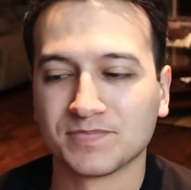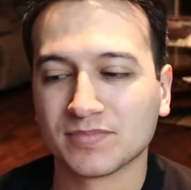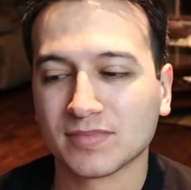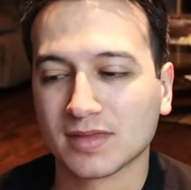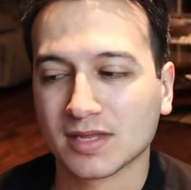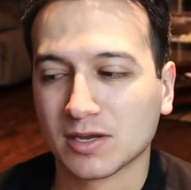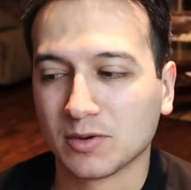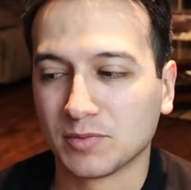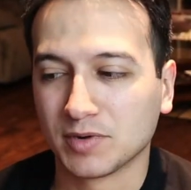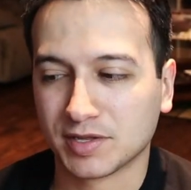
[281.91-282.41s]

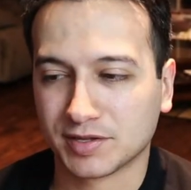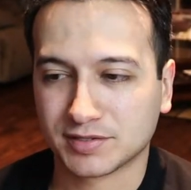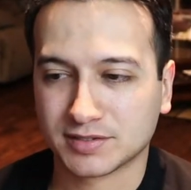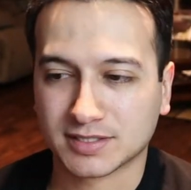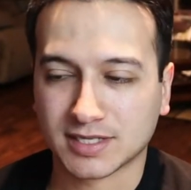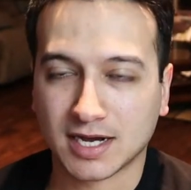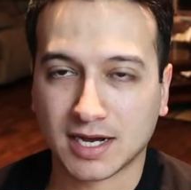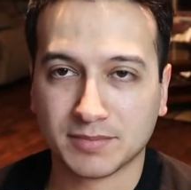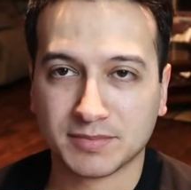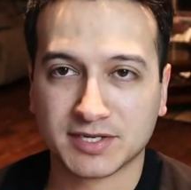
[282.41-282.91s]
with
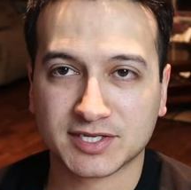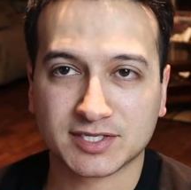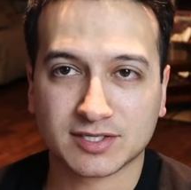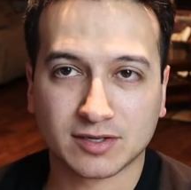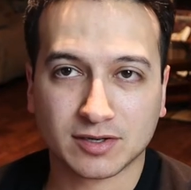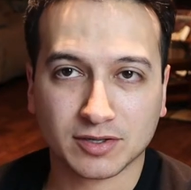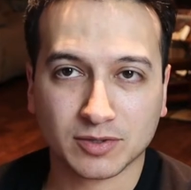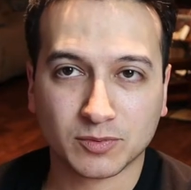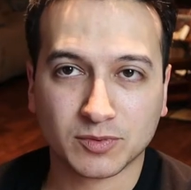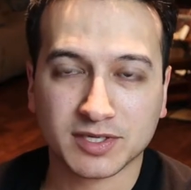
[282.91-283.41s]
Thomas
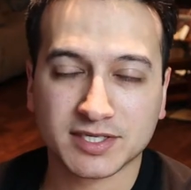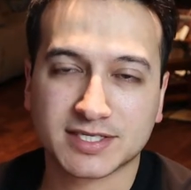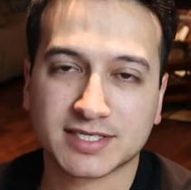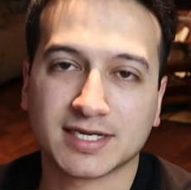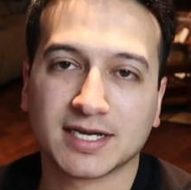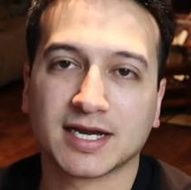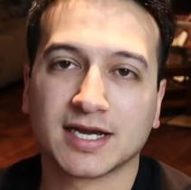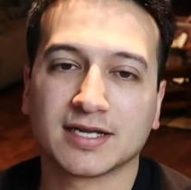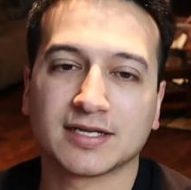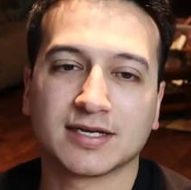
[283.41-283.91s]
on the one
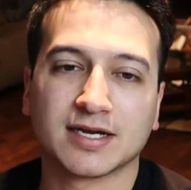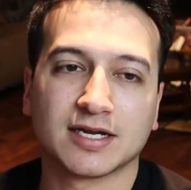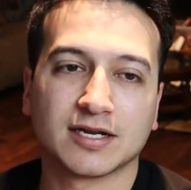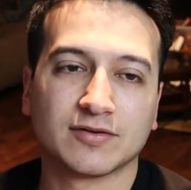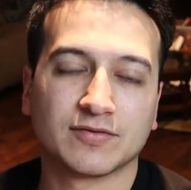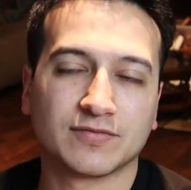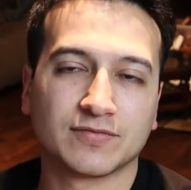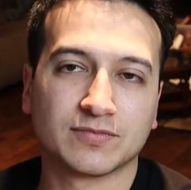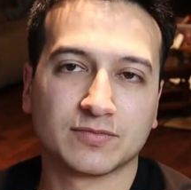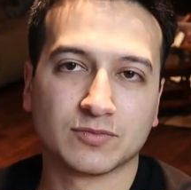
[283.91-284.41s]
side kind
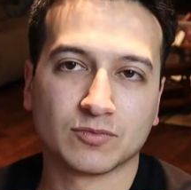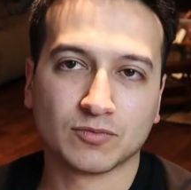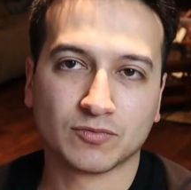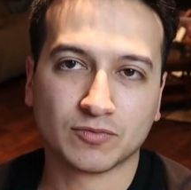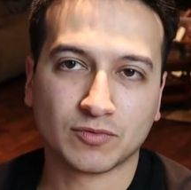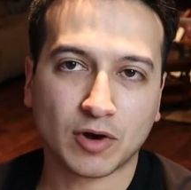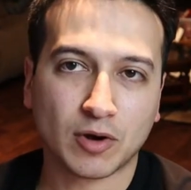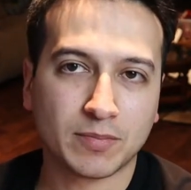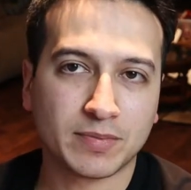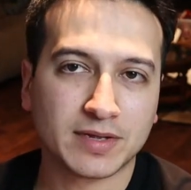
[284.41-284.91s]
of
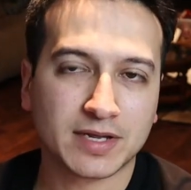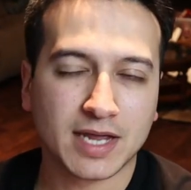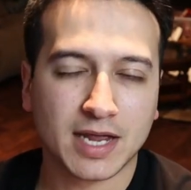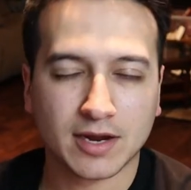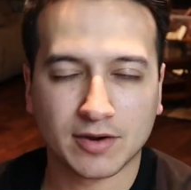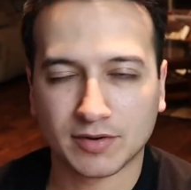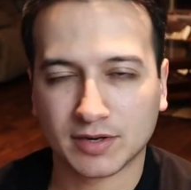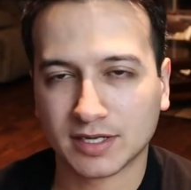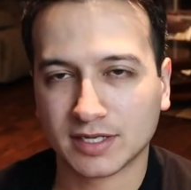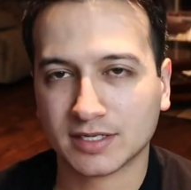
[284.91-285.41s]
roping
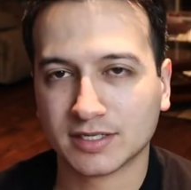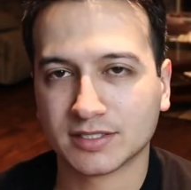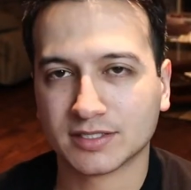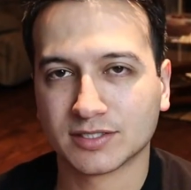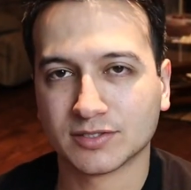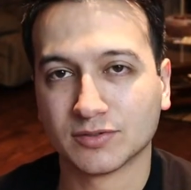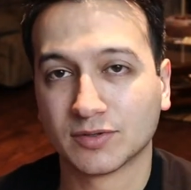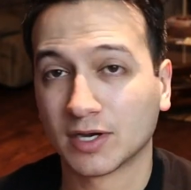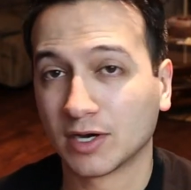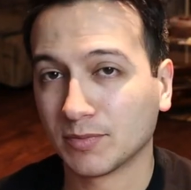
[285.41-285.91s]
Harry
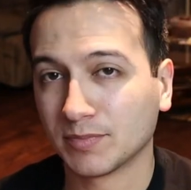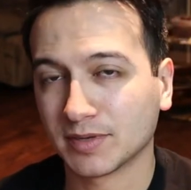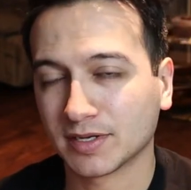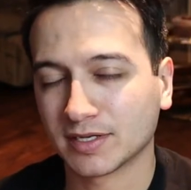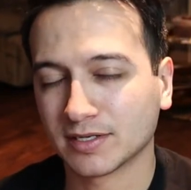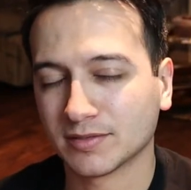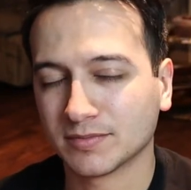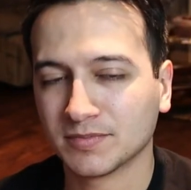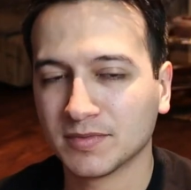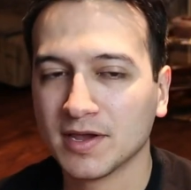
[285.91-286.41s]
into helping
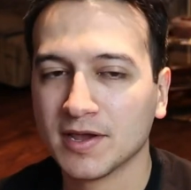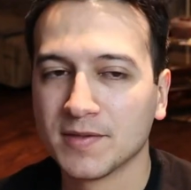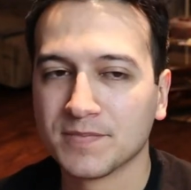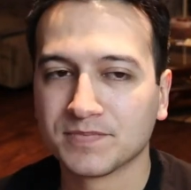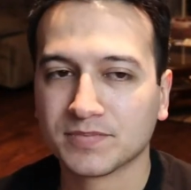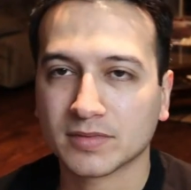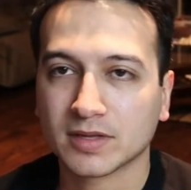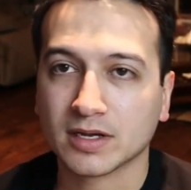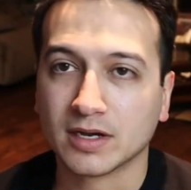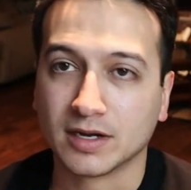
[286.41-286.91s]
him
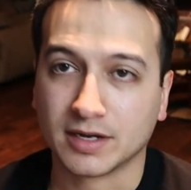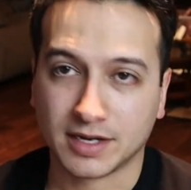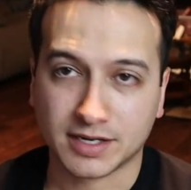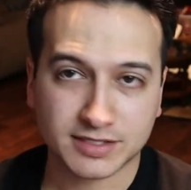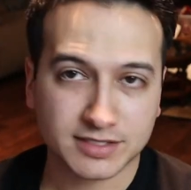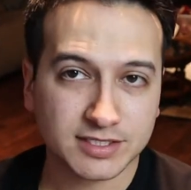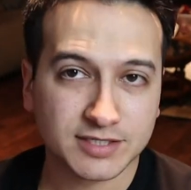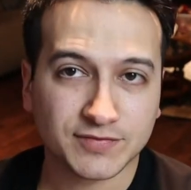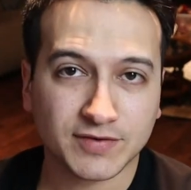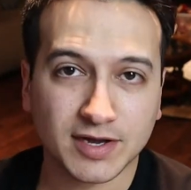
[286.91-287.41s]
against
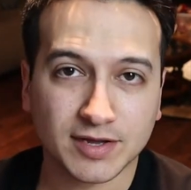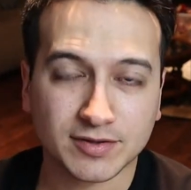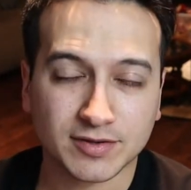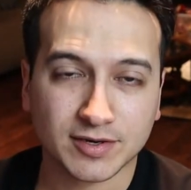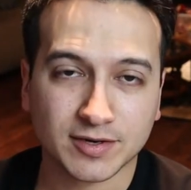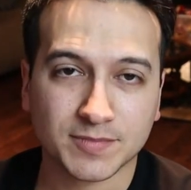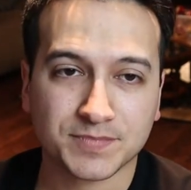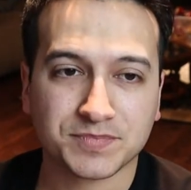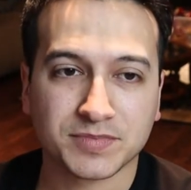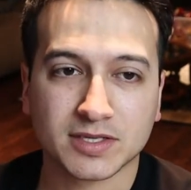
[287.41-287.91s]
his
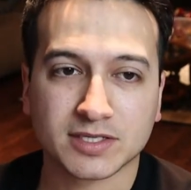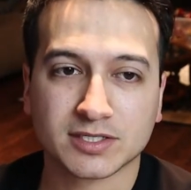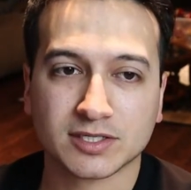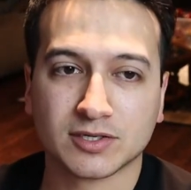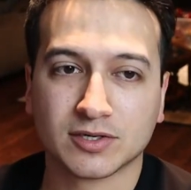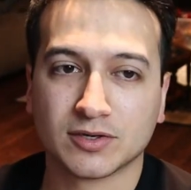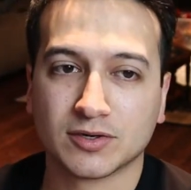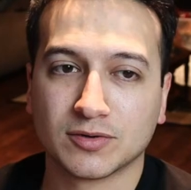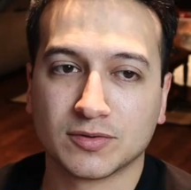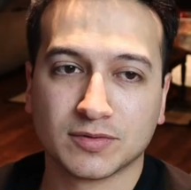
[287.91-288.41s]
father.
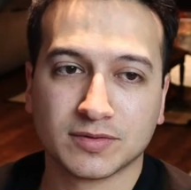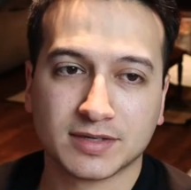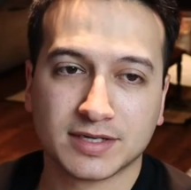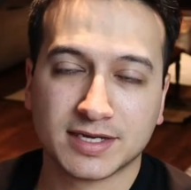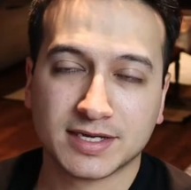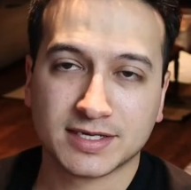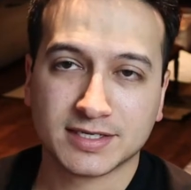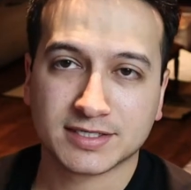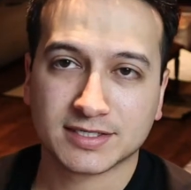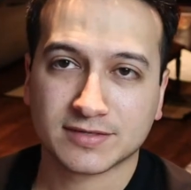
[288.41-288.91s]
So
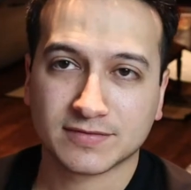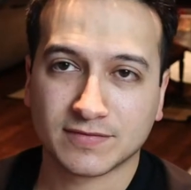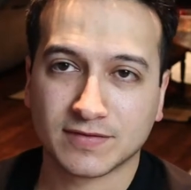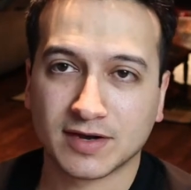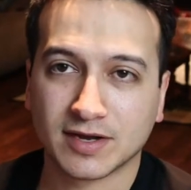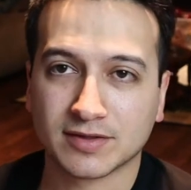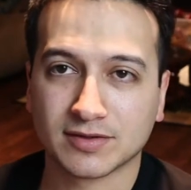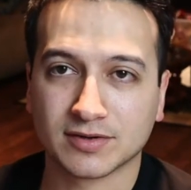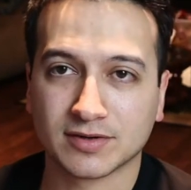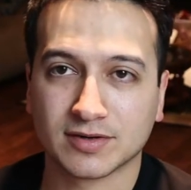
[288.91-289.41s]
his
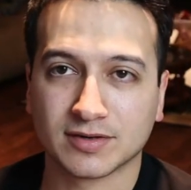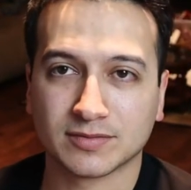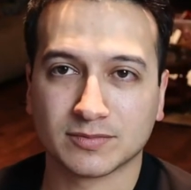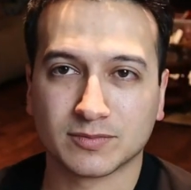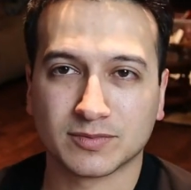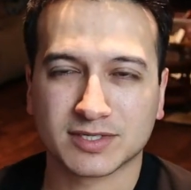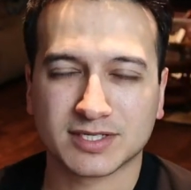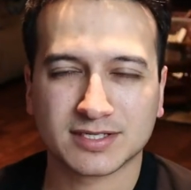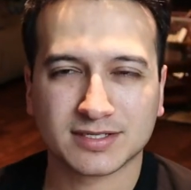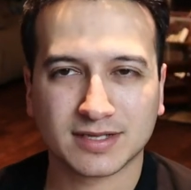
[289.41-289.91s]
father,
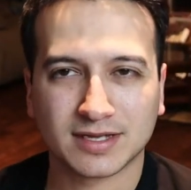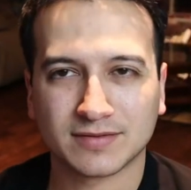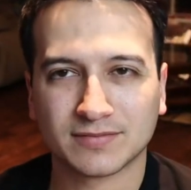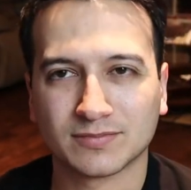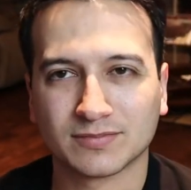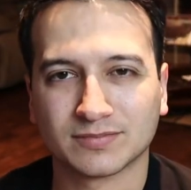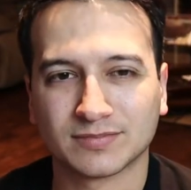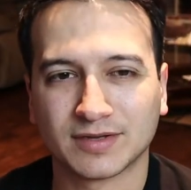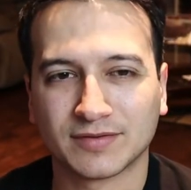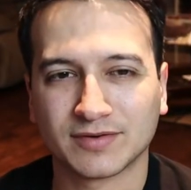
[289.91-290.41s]

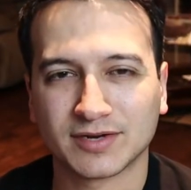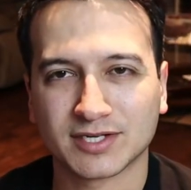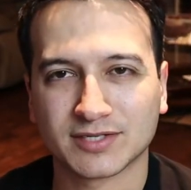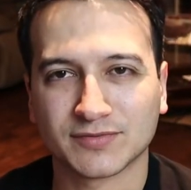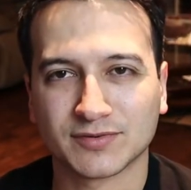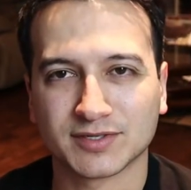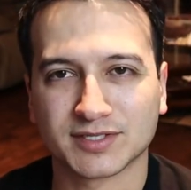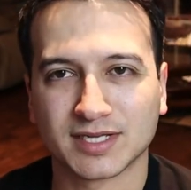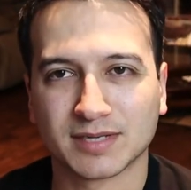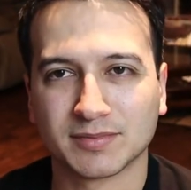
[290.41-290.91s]
I forget his
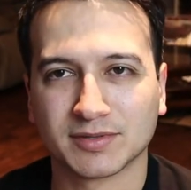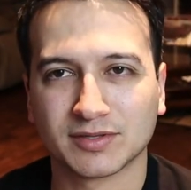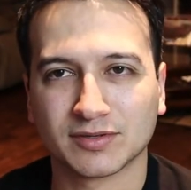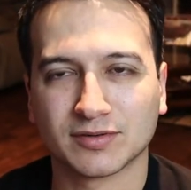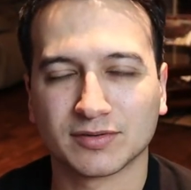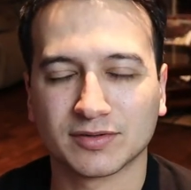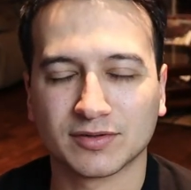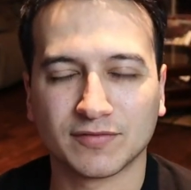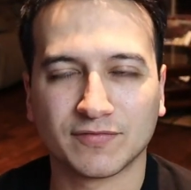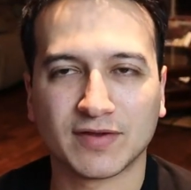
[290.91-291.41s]
first name, but
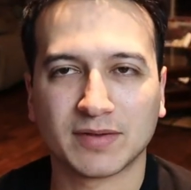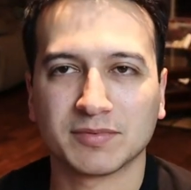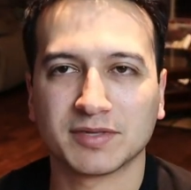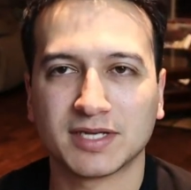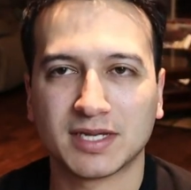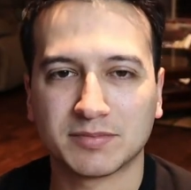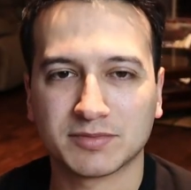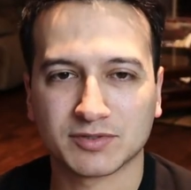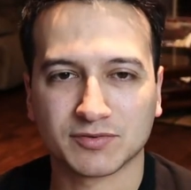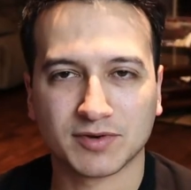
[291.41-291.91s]
their family
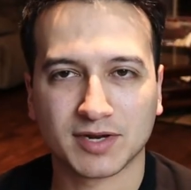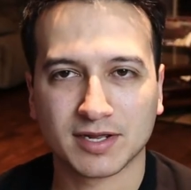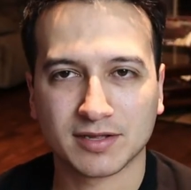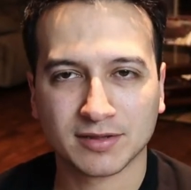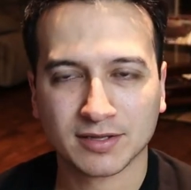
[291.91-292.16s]
name is Wraith.